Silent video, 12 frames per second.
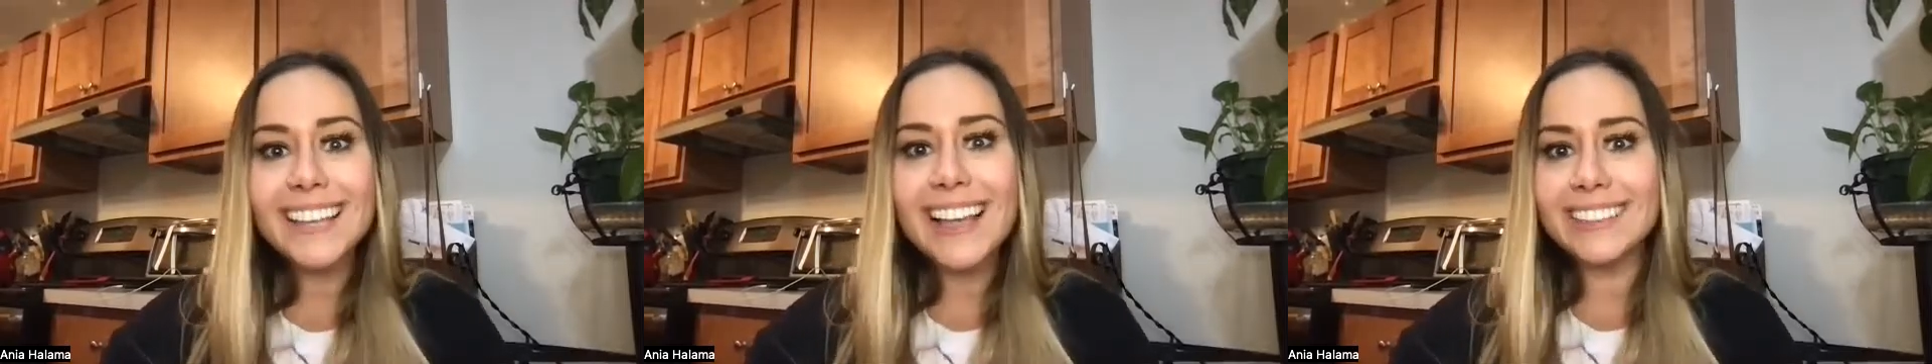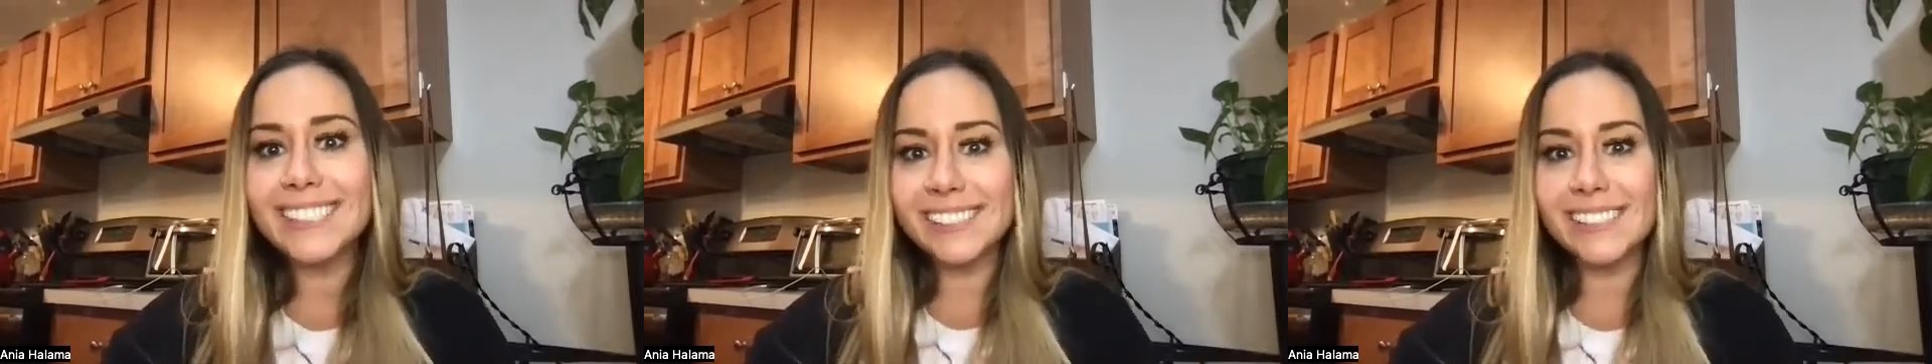
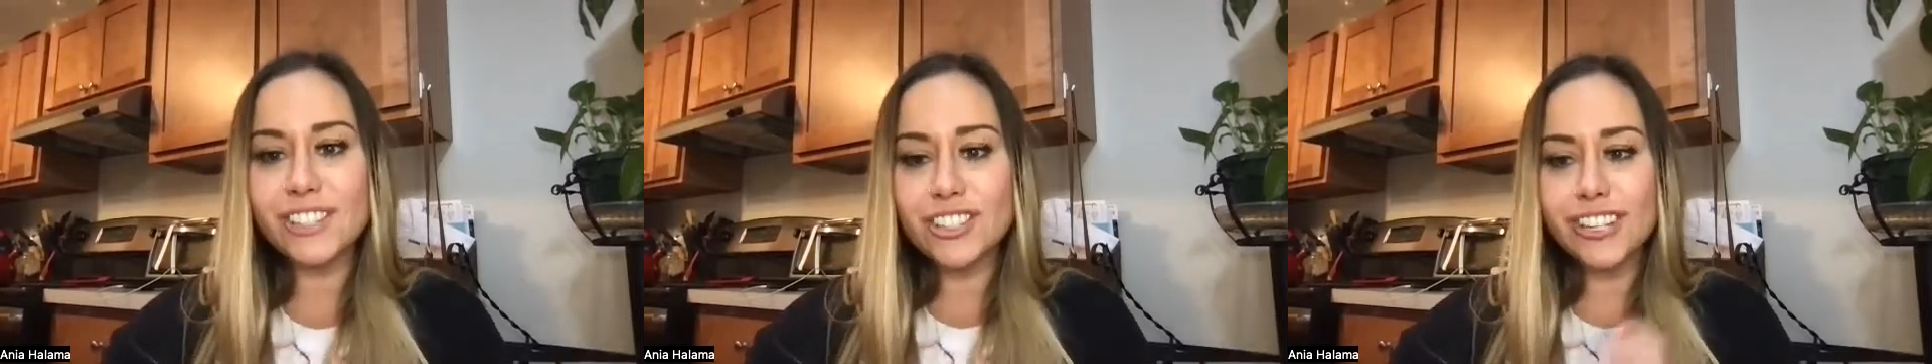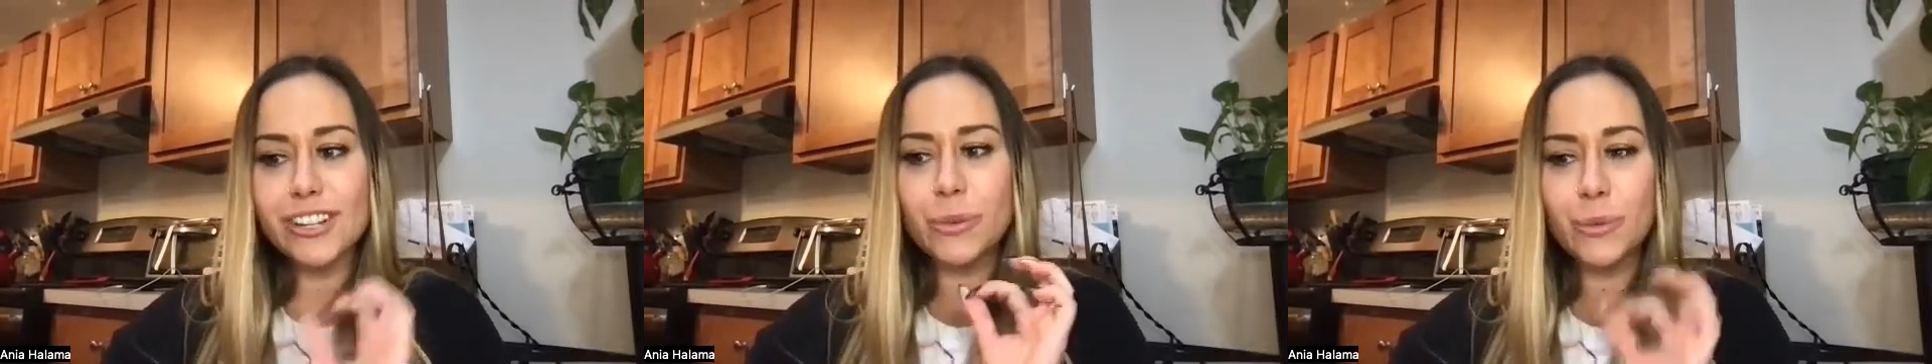that
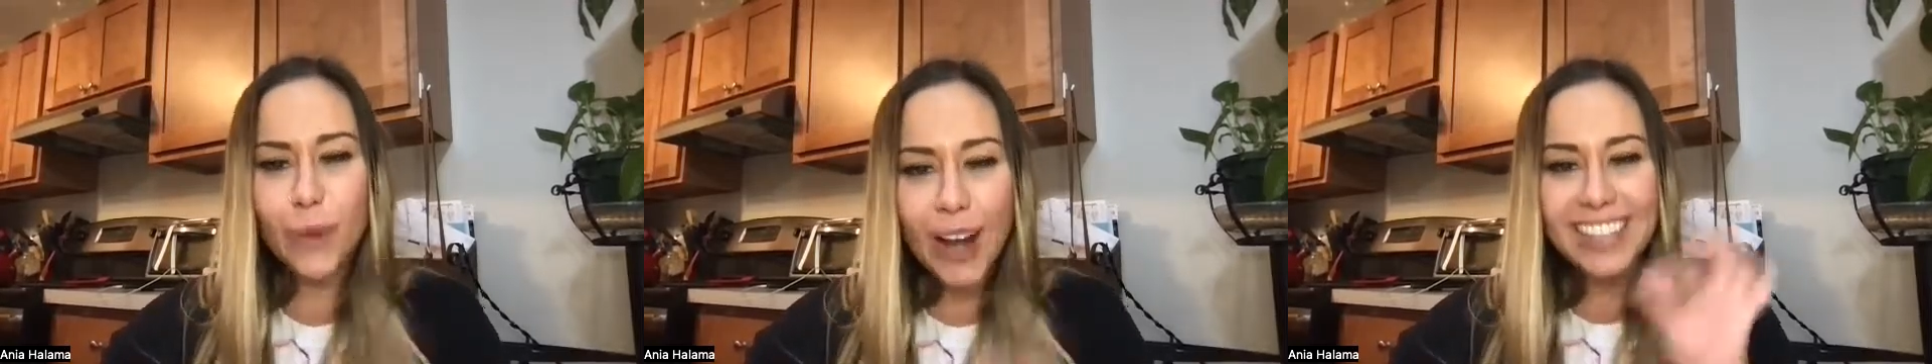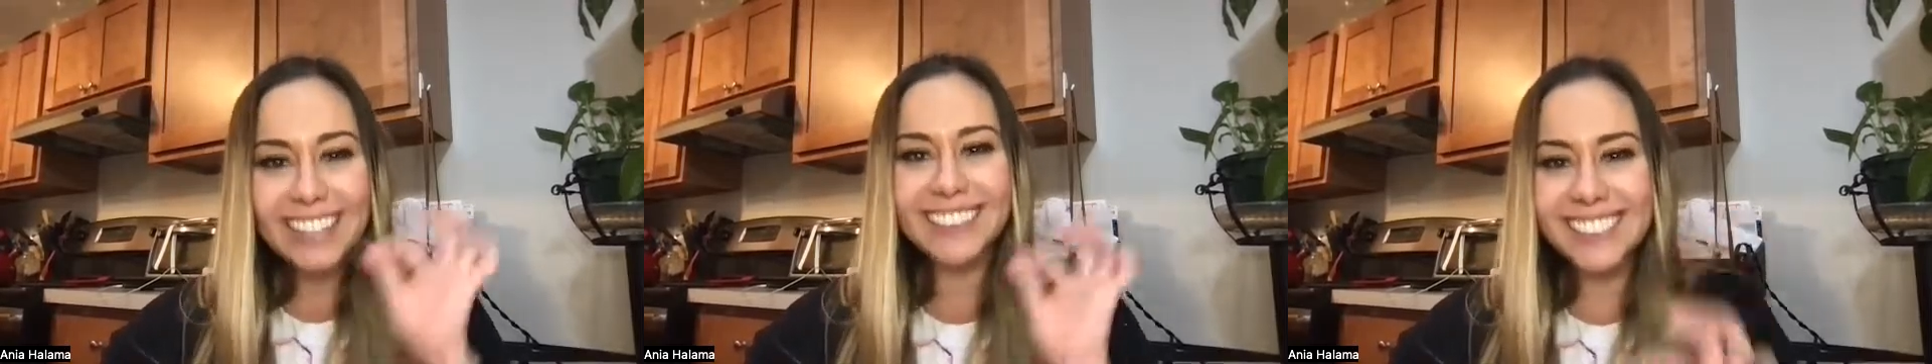decision
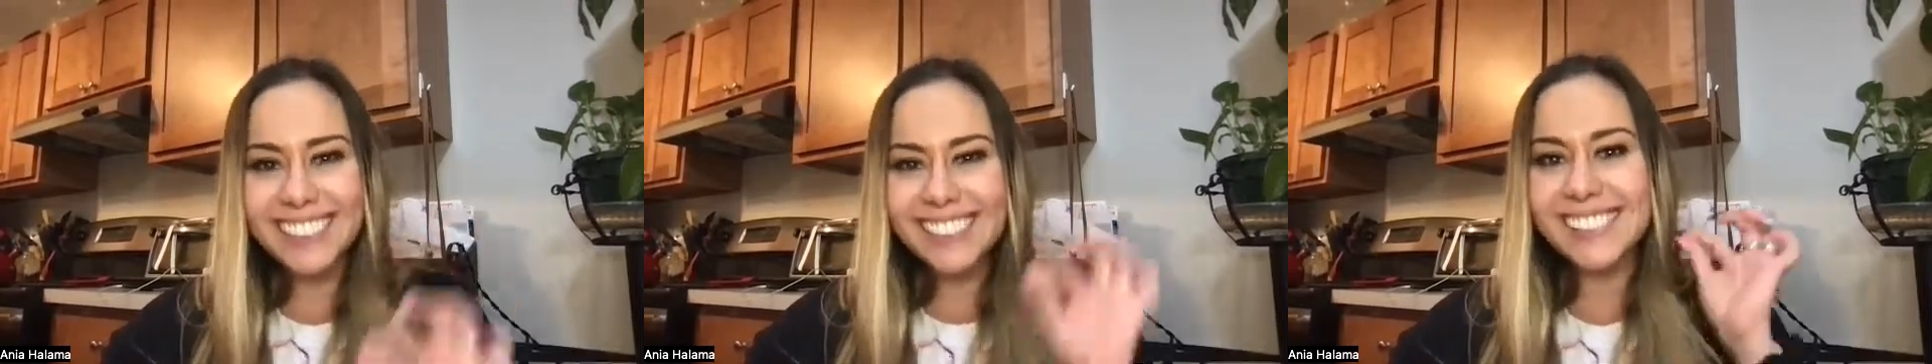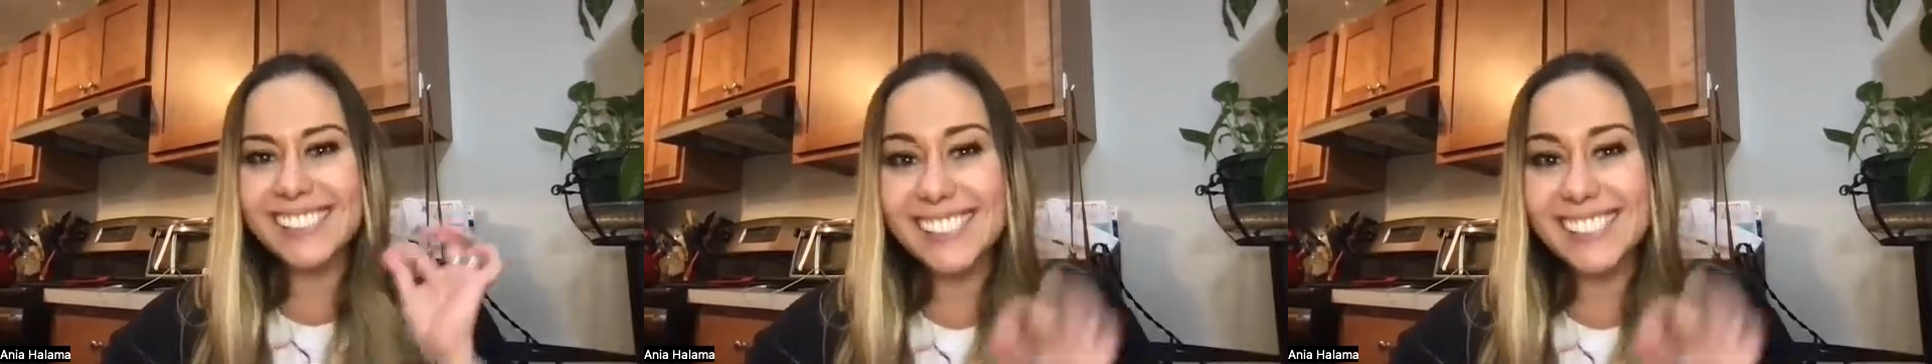right this